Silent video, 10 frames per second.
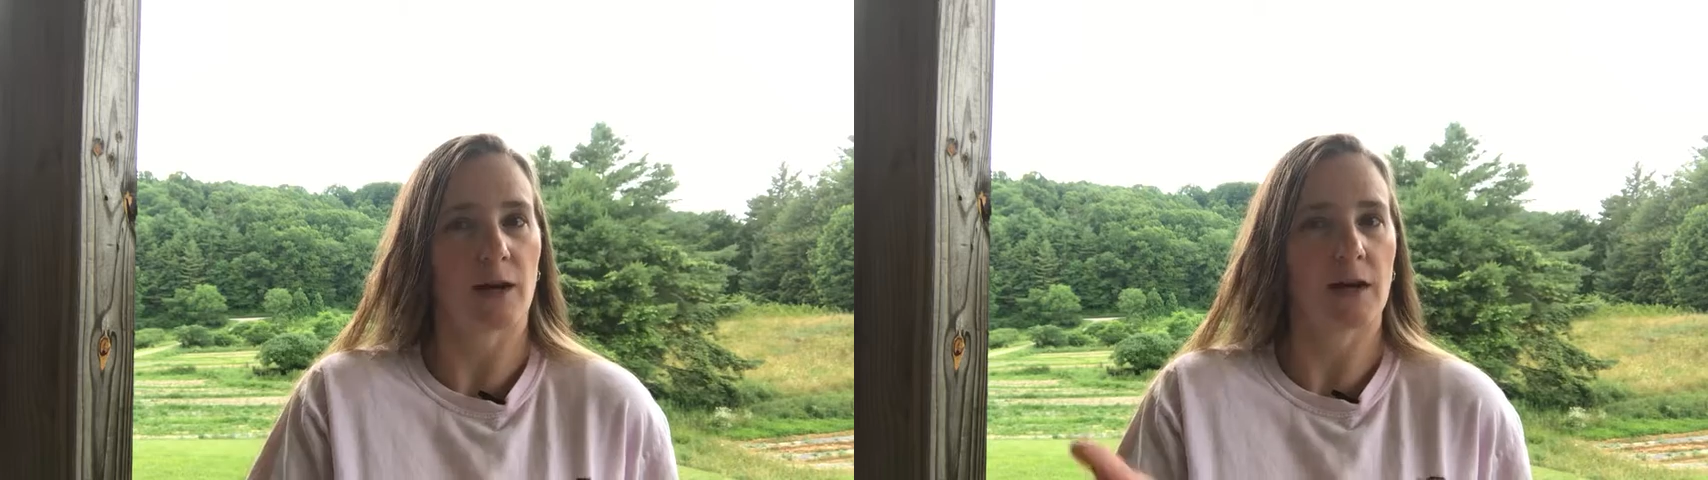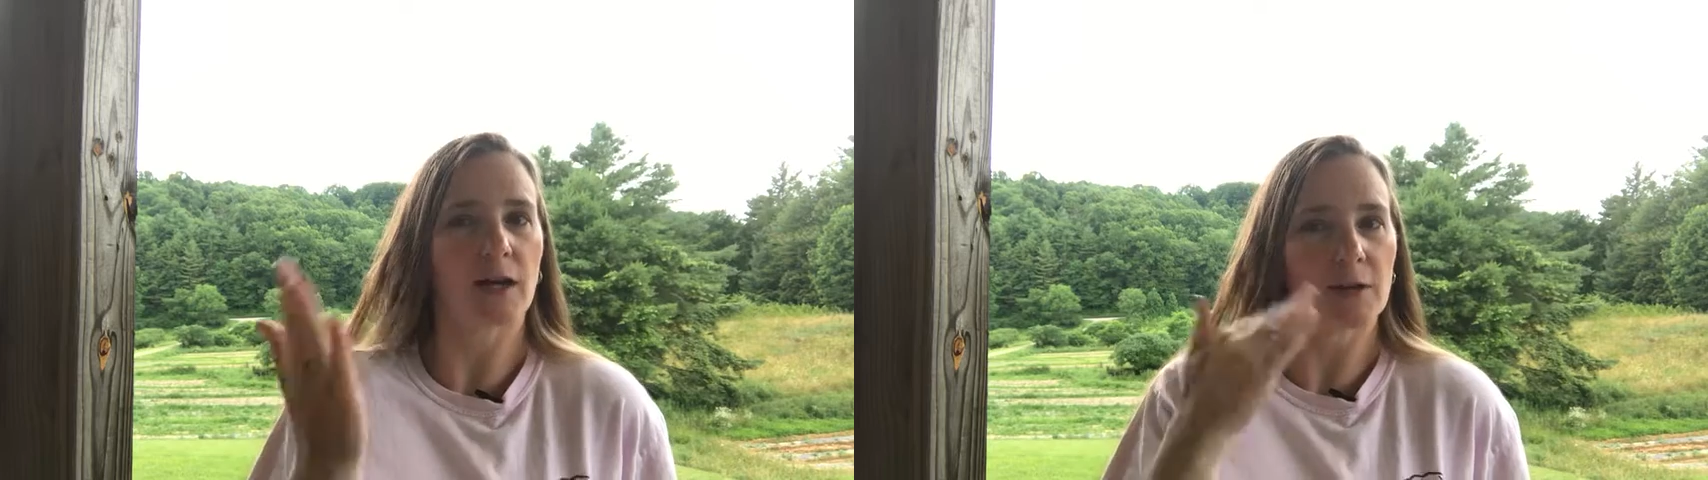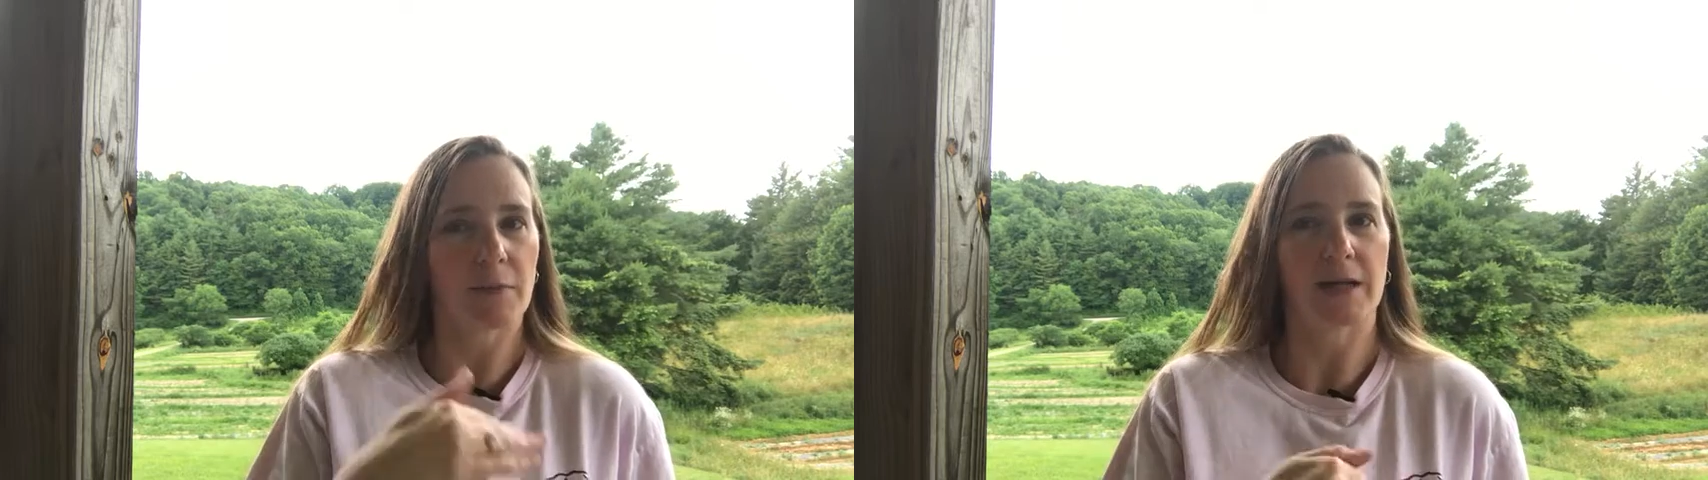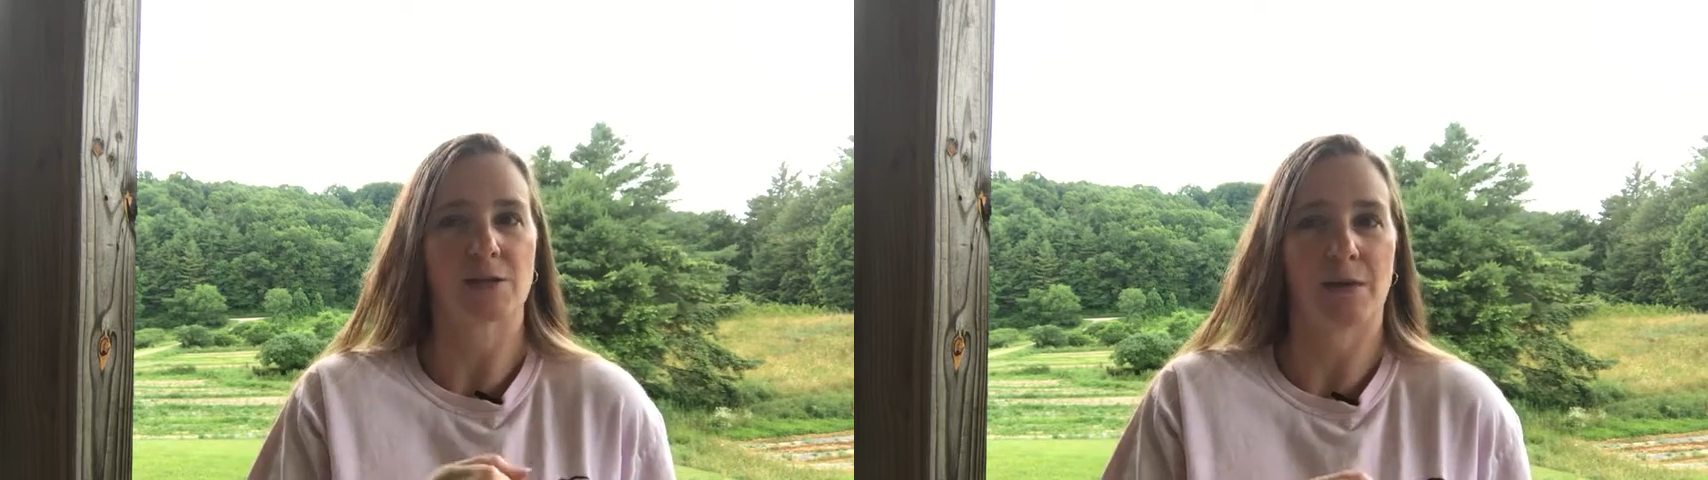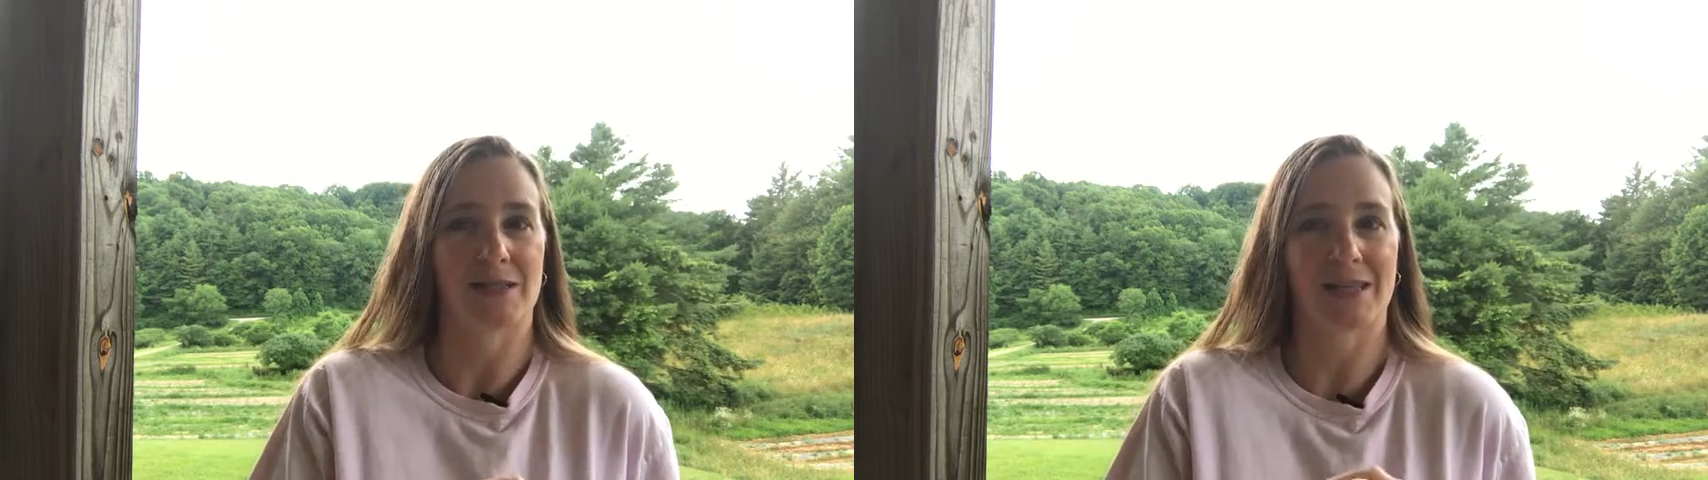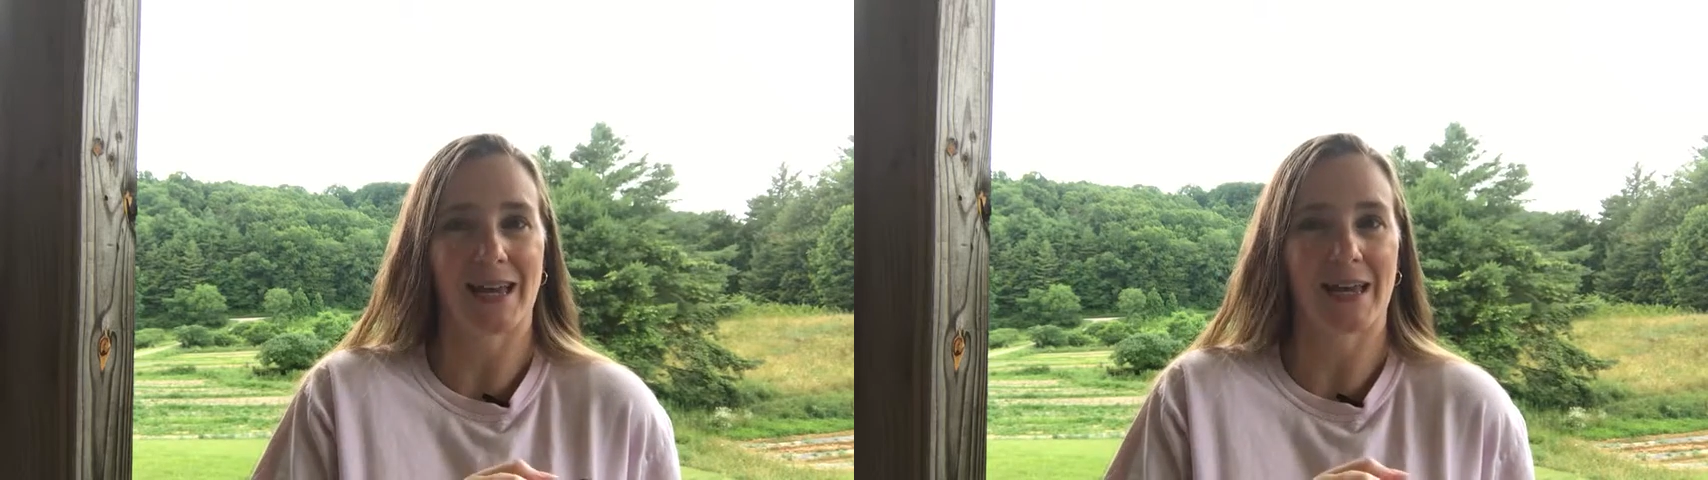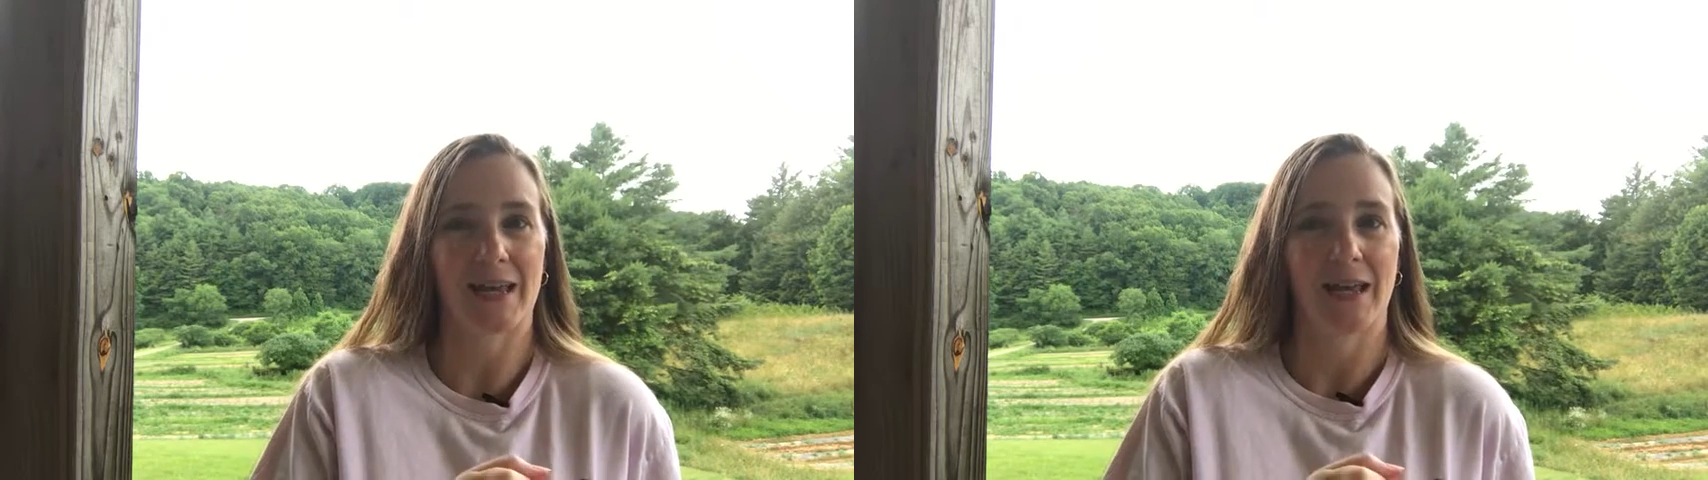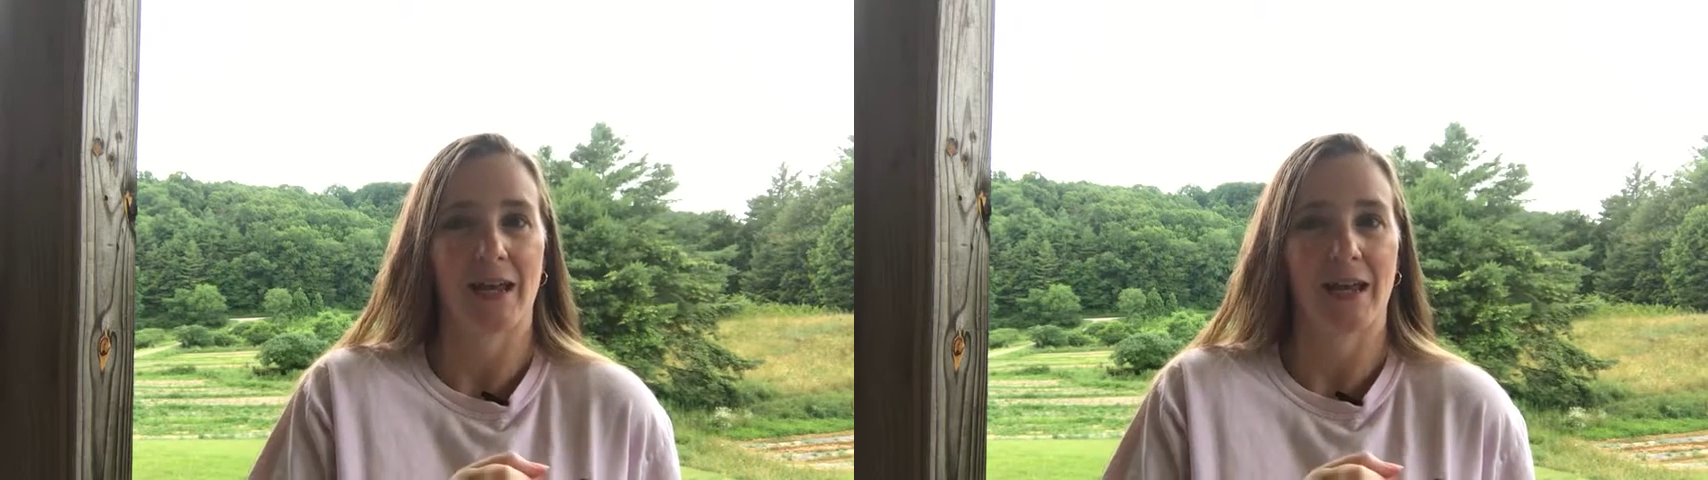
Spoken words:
Why not come back to my site